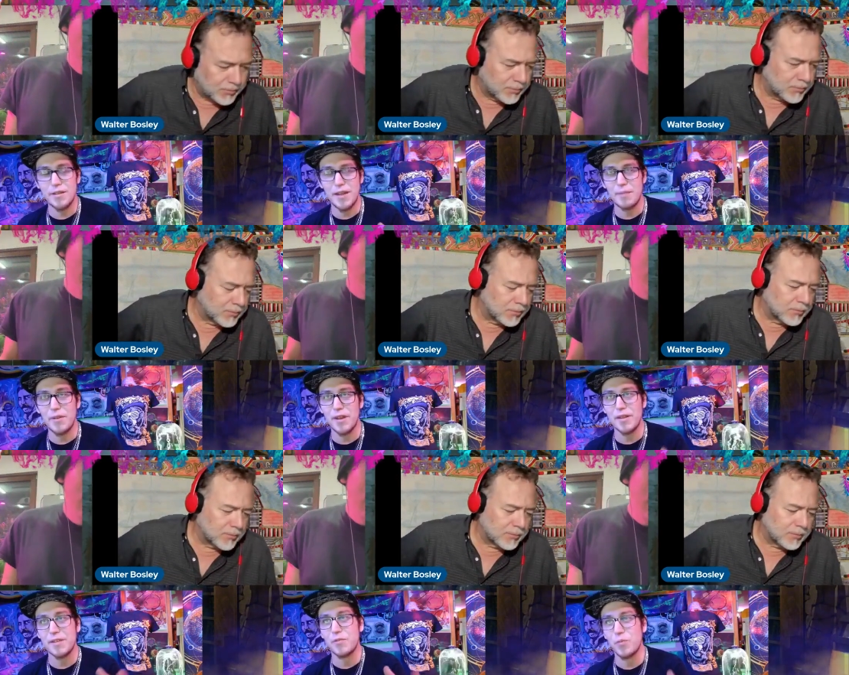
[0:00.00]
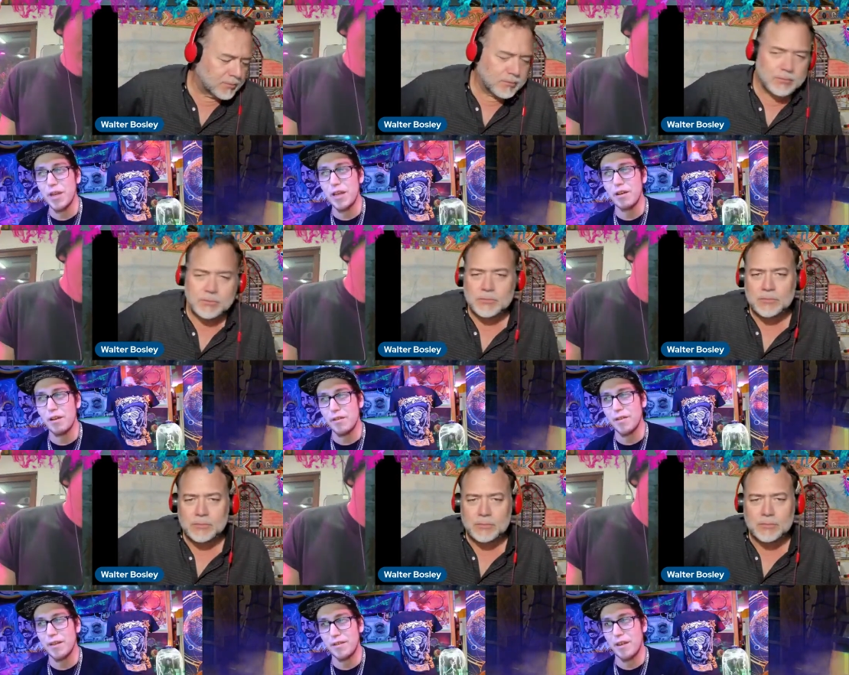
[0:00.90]
Speaker 1: something that's real
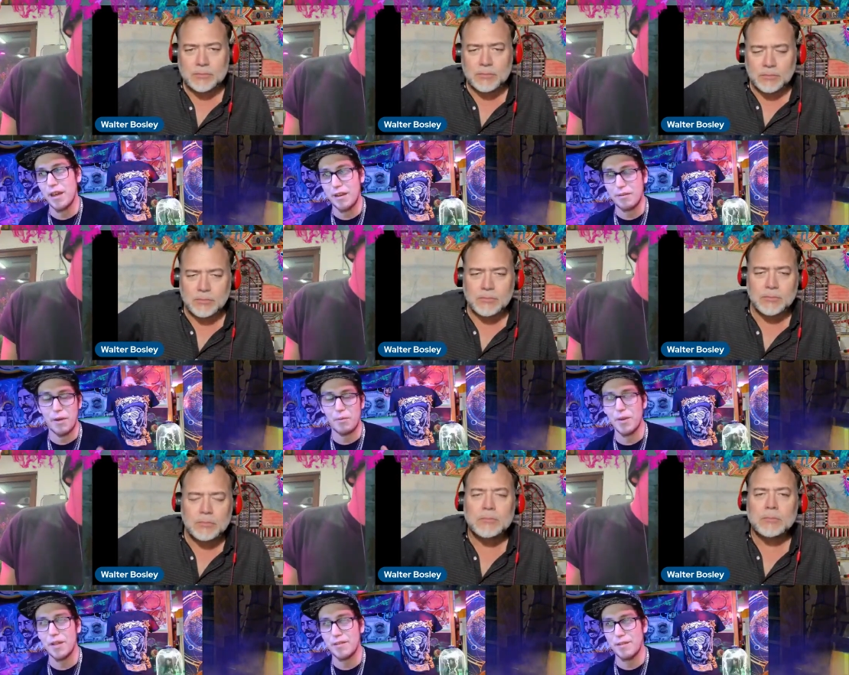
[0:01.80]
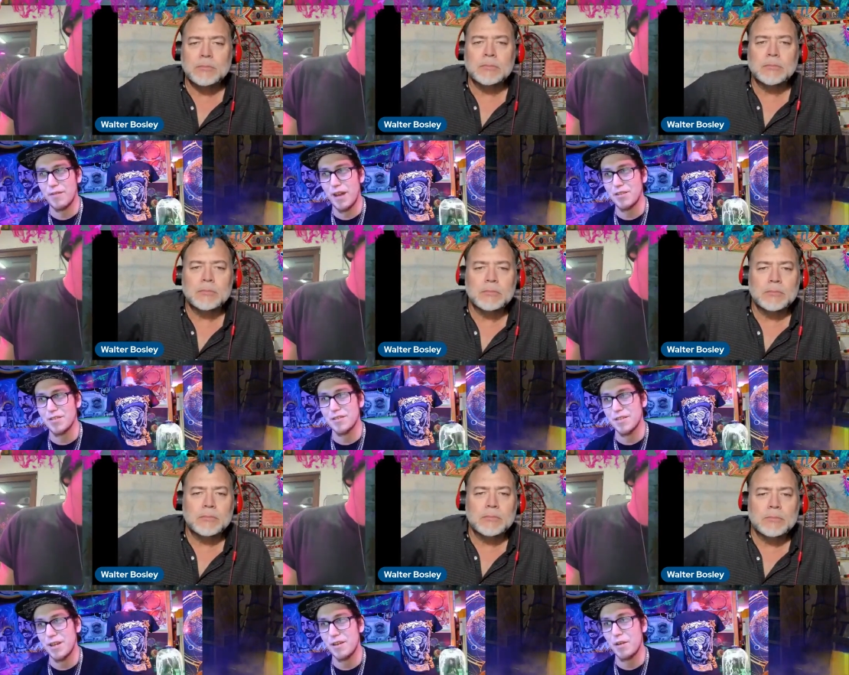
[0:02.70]
that's like a risk of national
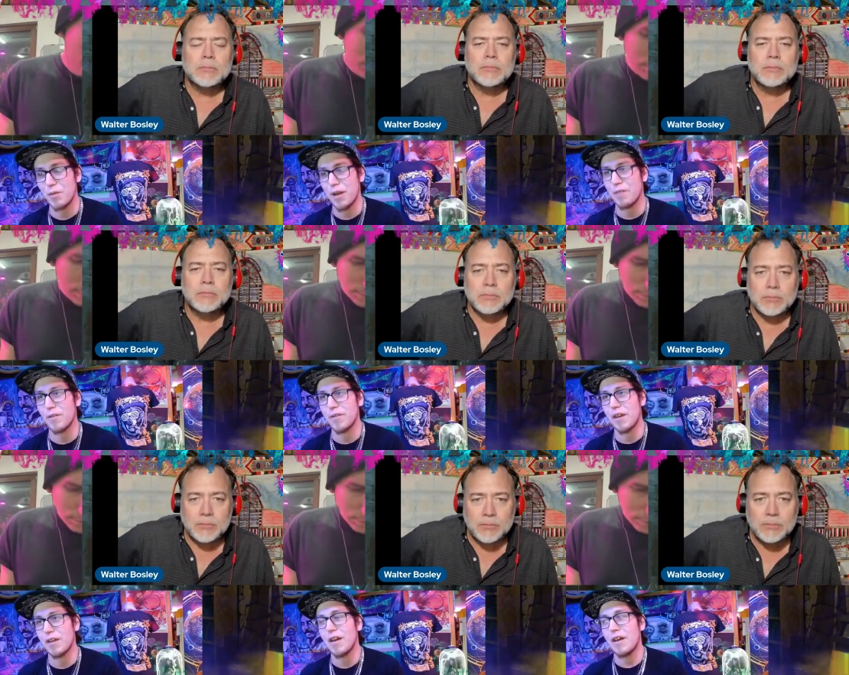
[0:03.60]
security or whatever that